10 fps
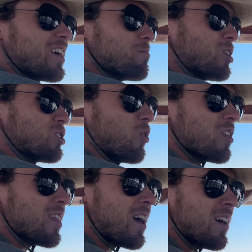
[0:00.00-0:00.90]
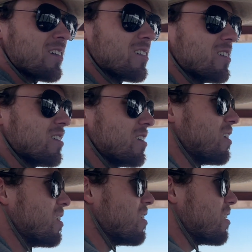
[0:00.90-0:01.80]
liking much more than that.
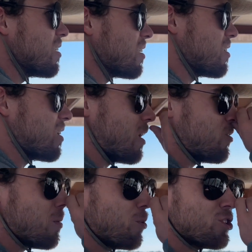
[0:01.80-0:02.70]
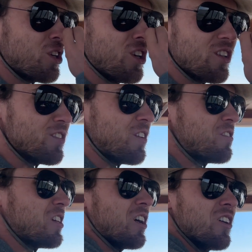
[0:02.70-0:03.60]
I tried pushing her to
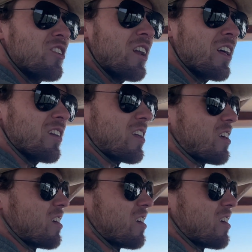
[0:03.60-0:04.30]
1,500 and